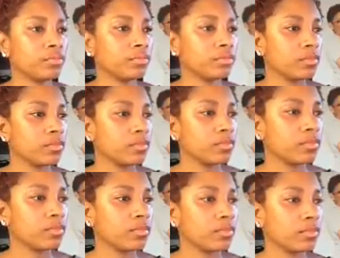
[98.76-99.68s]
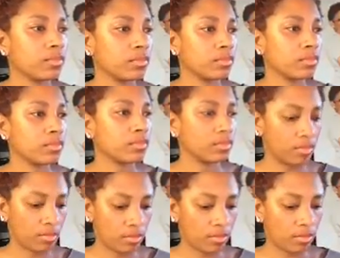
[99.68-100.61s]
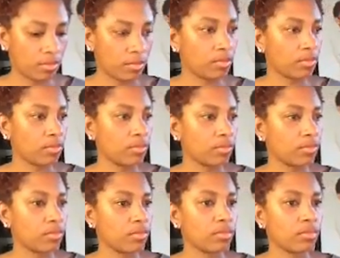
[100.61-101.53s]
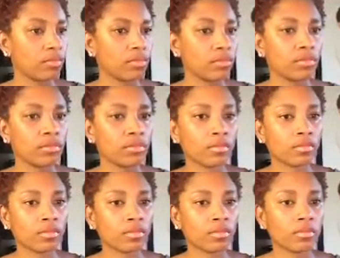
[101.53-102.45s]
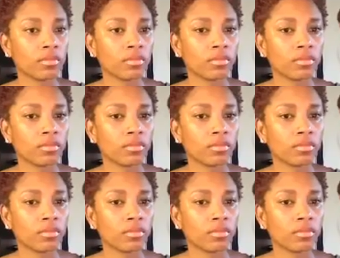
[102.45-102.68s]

[no speech]